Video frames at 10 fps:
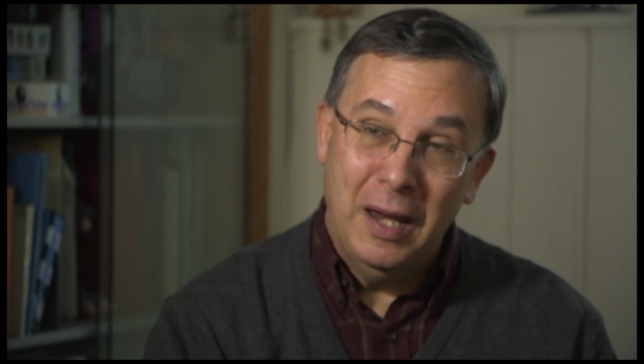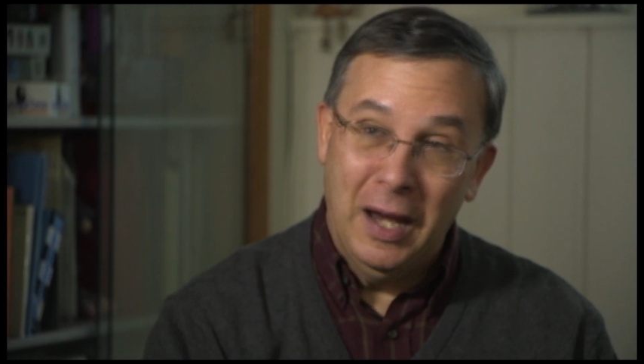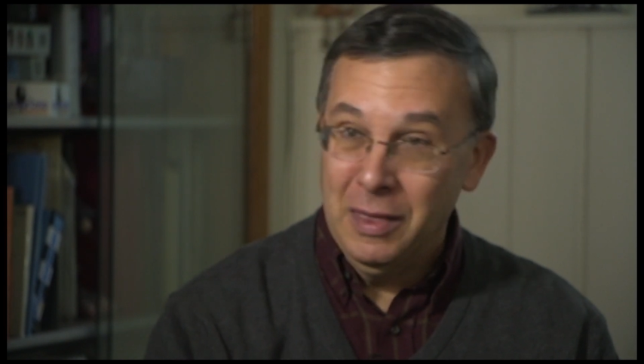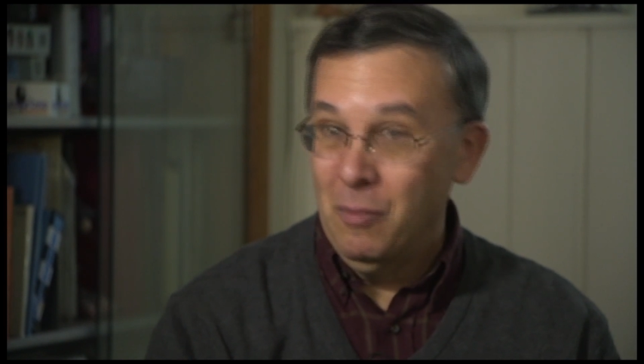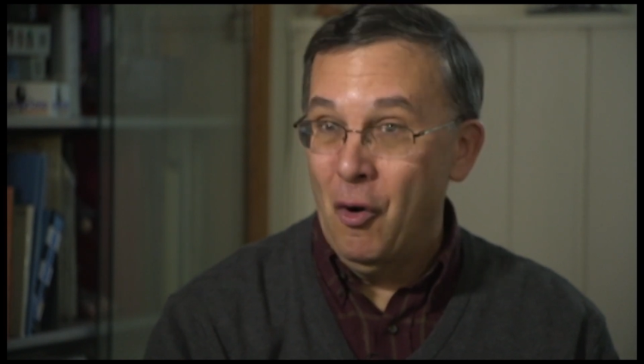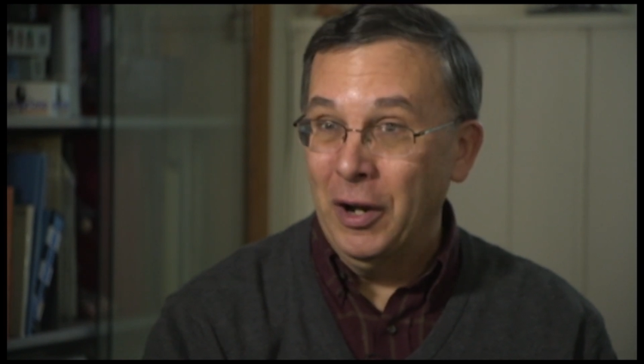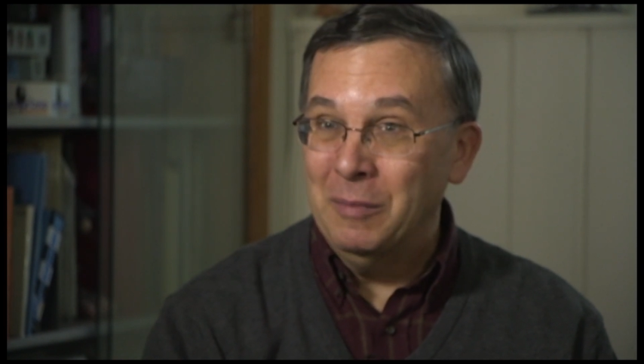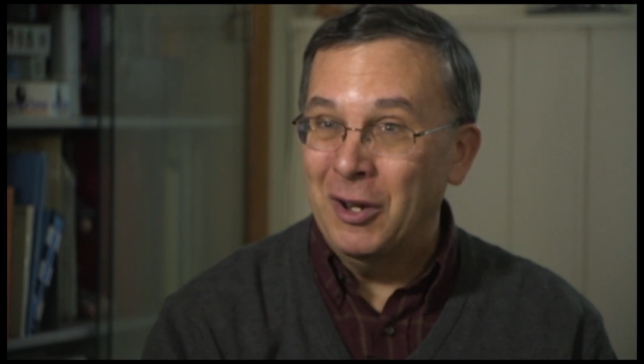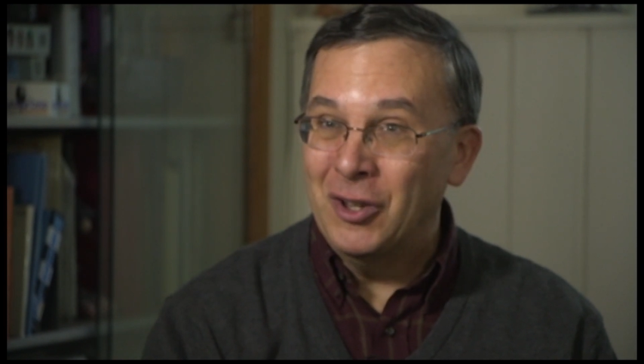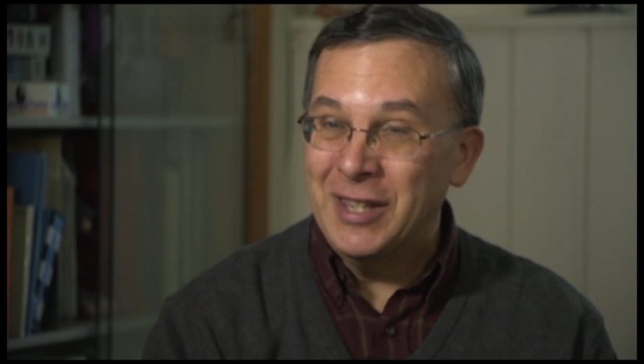in the
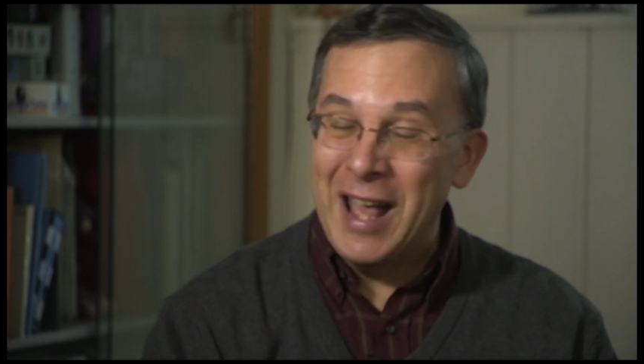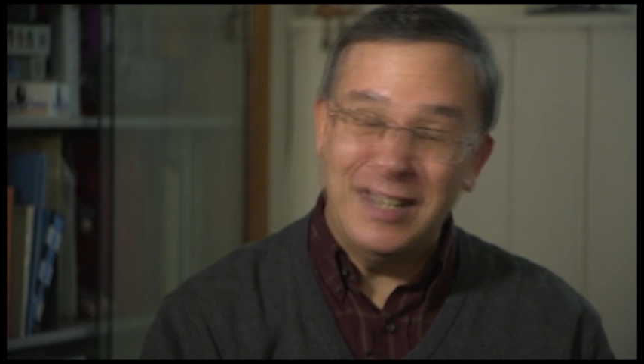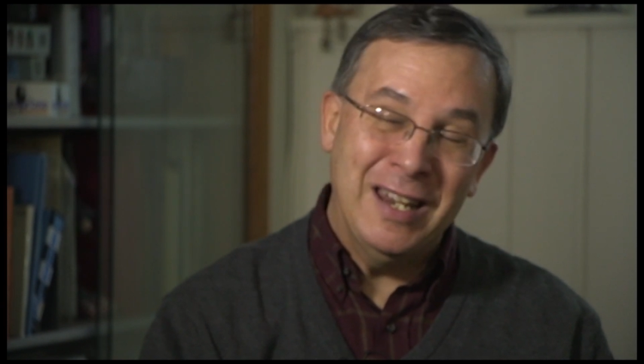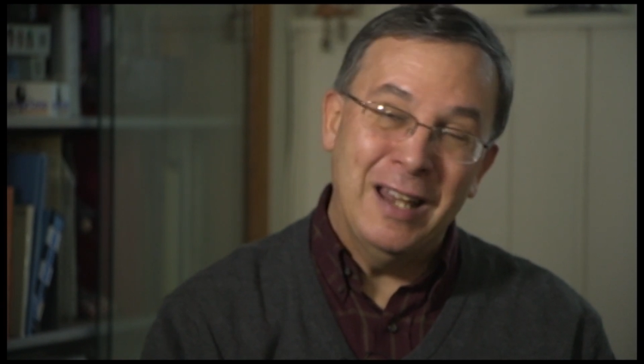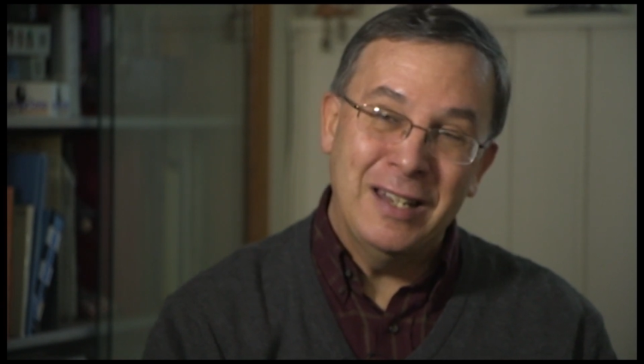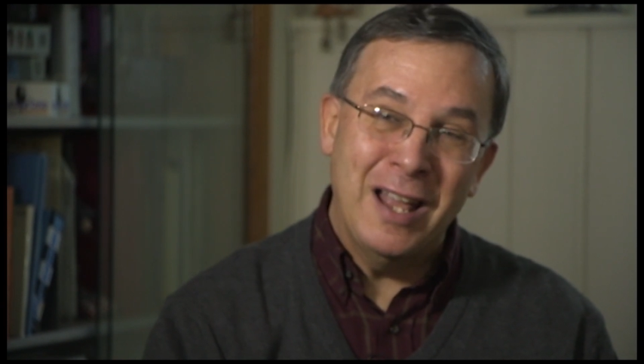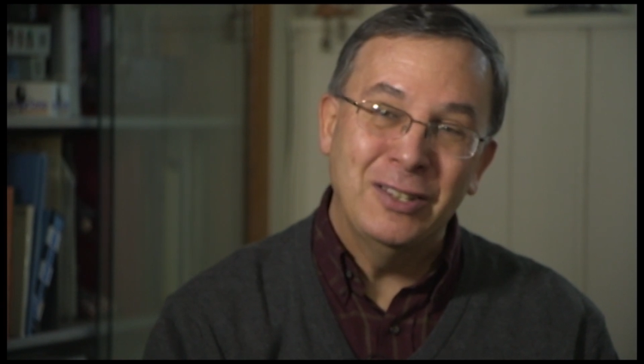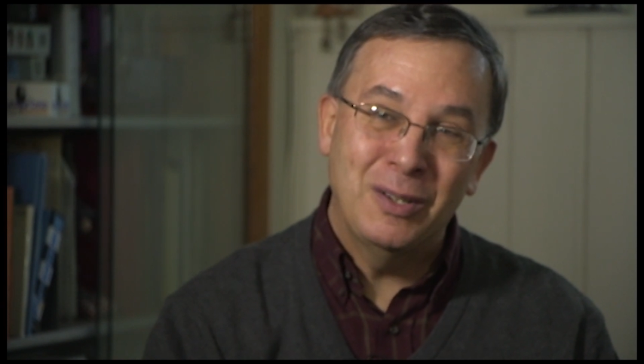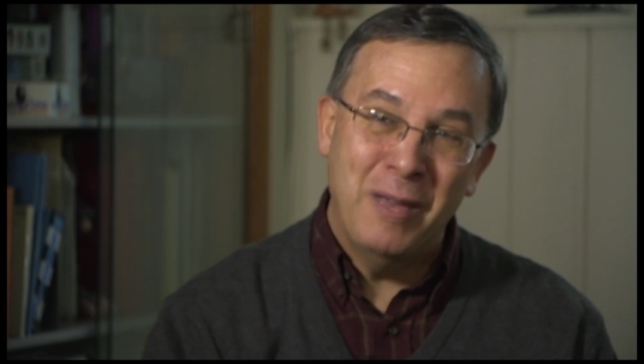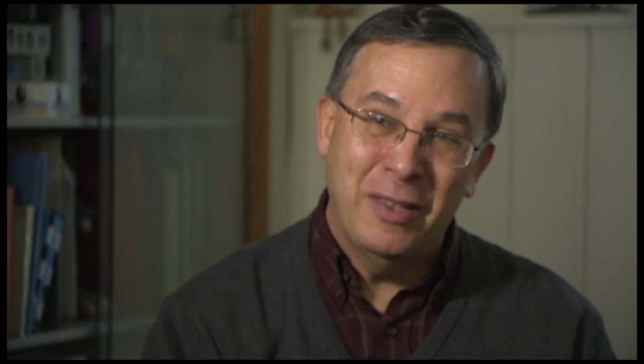morning, because that
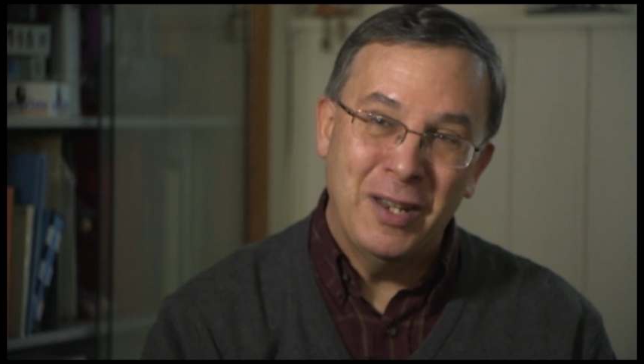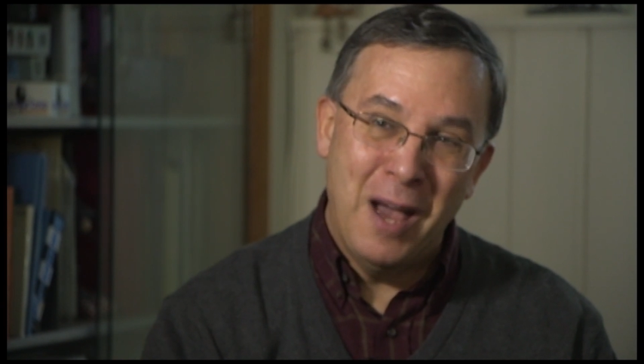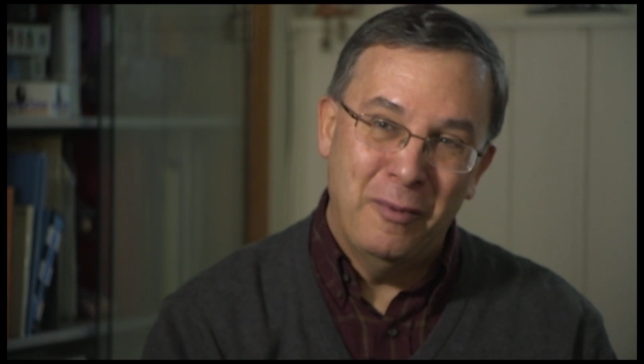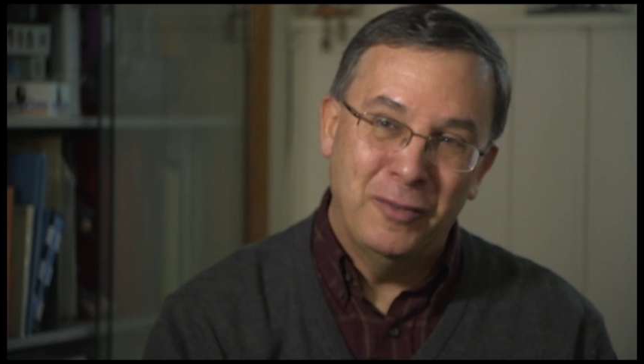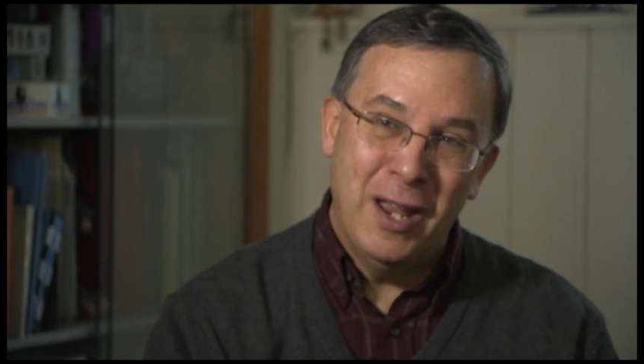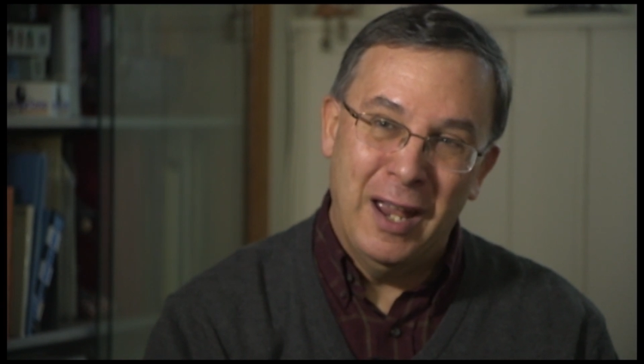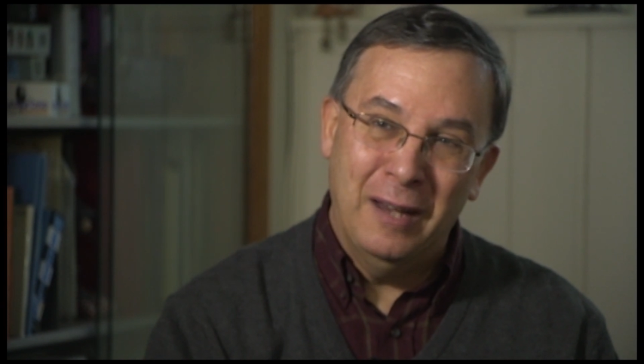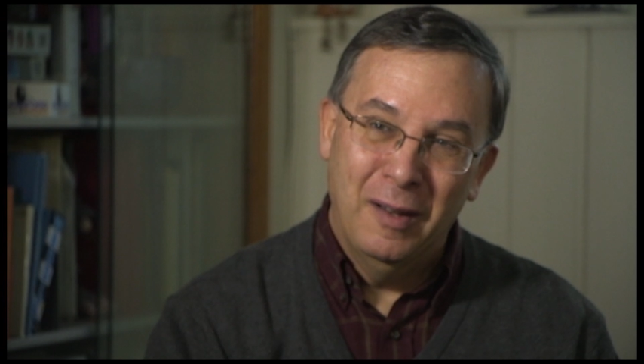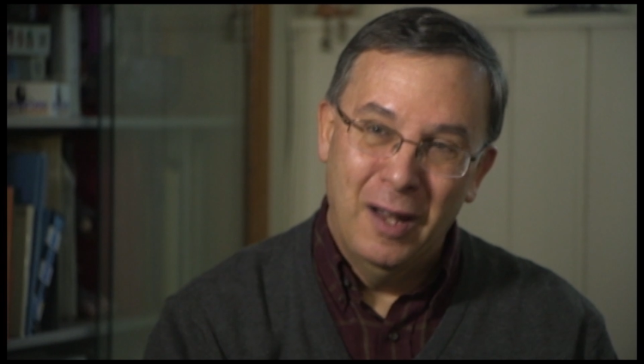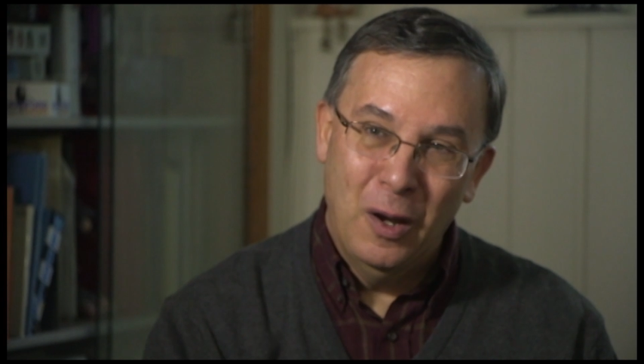tends to be the time of day